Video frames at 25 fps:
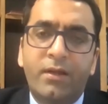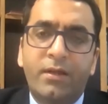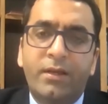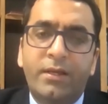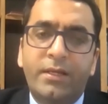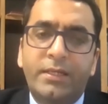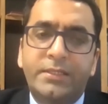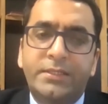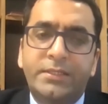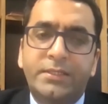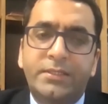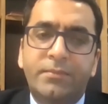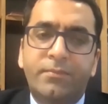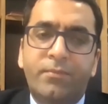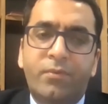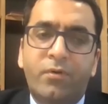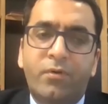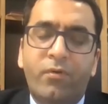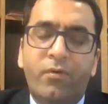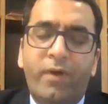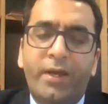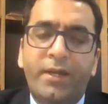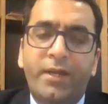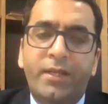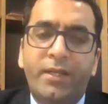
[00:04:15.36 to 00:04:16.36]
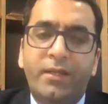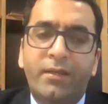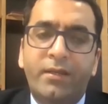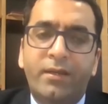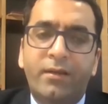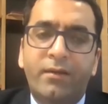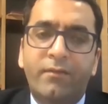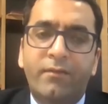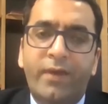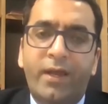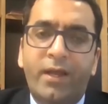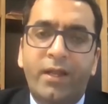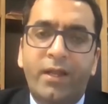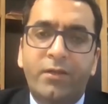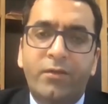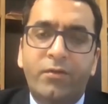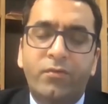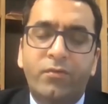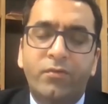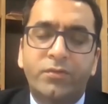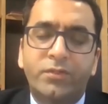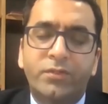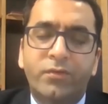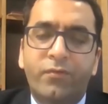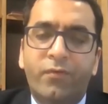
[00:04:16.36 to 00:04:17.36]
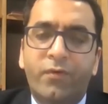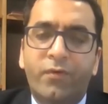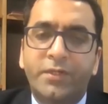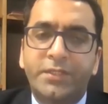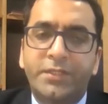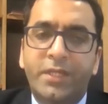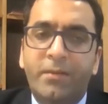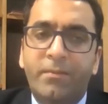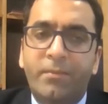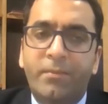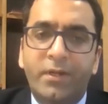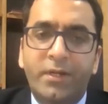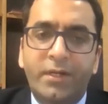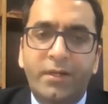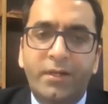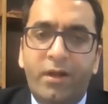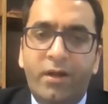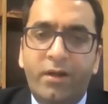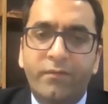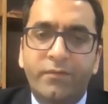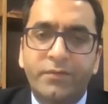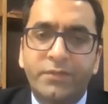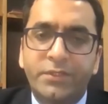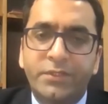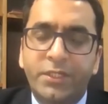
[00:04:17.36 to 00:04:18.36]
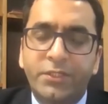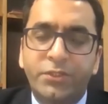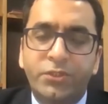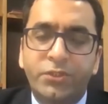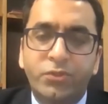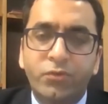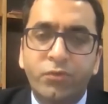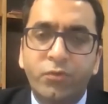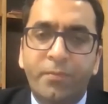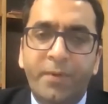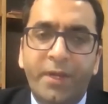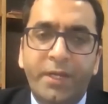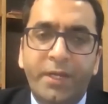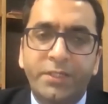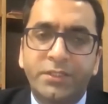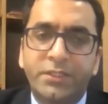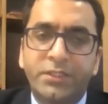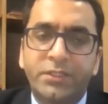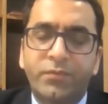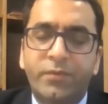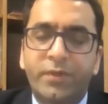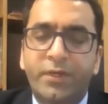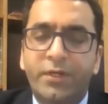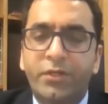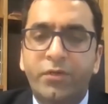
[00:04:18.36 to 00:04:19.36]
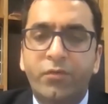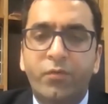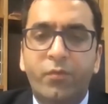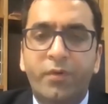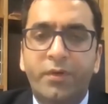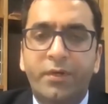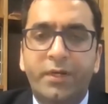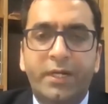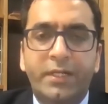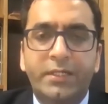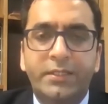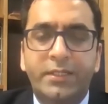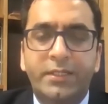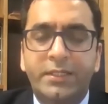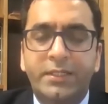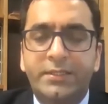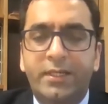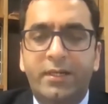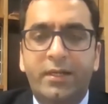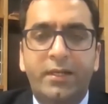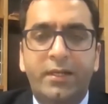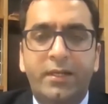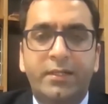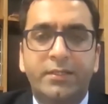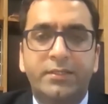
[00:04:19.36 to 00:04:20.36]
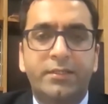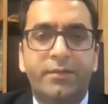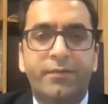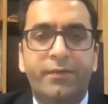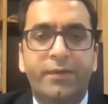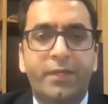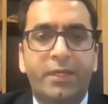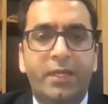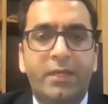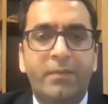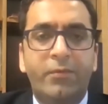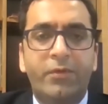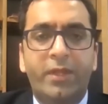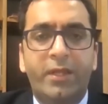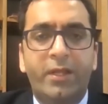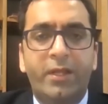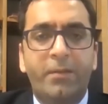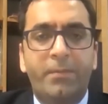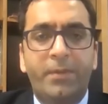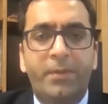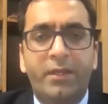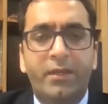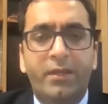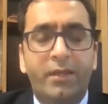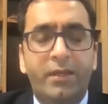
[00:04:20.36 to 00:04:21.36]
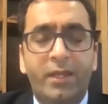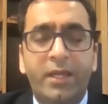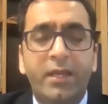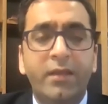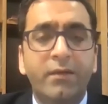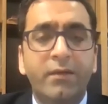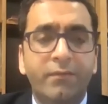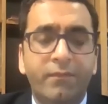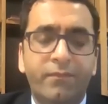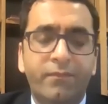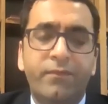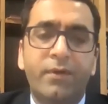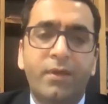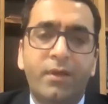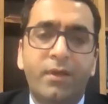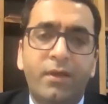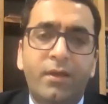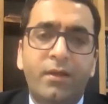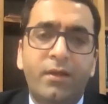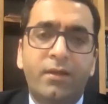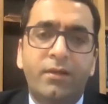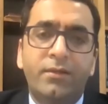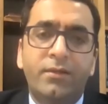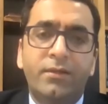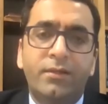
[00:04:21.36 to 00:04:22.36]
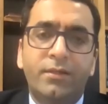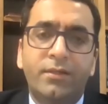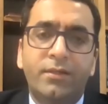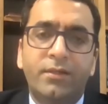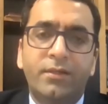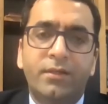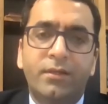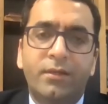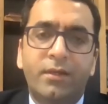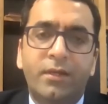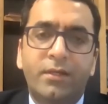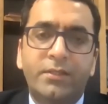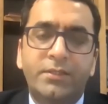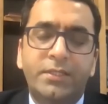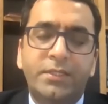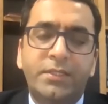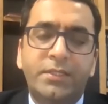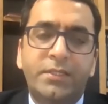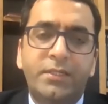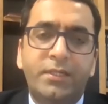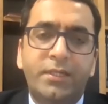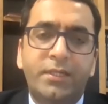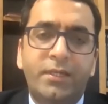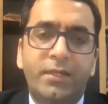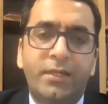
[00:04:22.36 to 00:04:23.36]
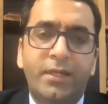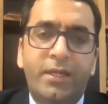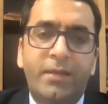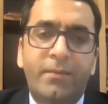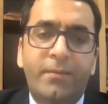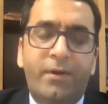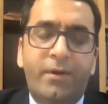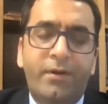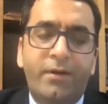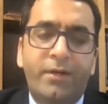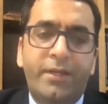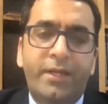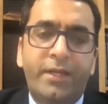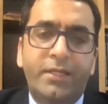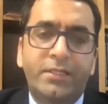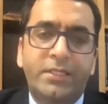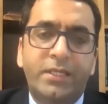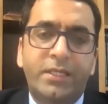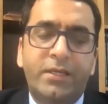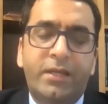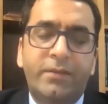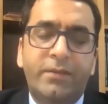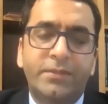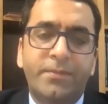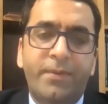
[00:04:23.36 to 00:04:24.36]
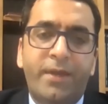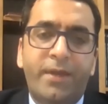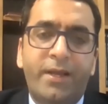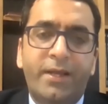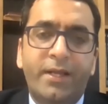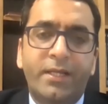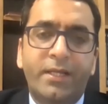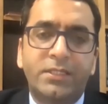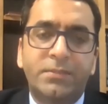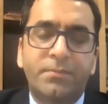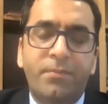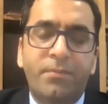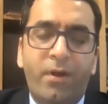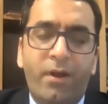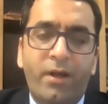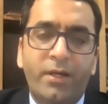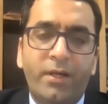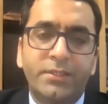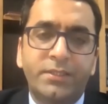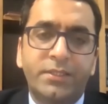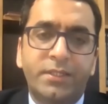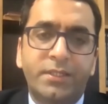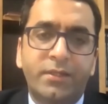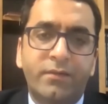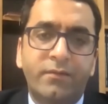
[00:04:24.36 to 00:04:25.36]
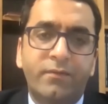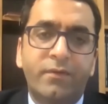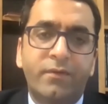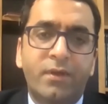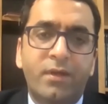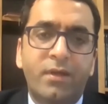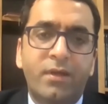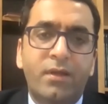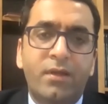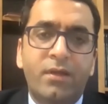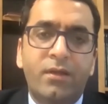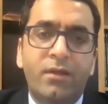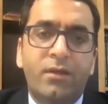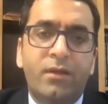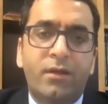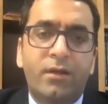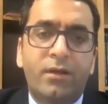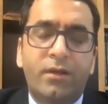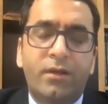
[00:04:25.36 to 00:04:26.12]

it's providing uh, value. So, for example, in a lot of stage two patients where you weren't necessarily considering chemotherapy, if the ctDNA MRD comes back as positive, 100%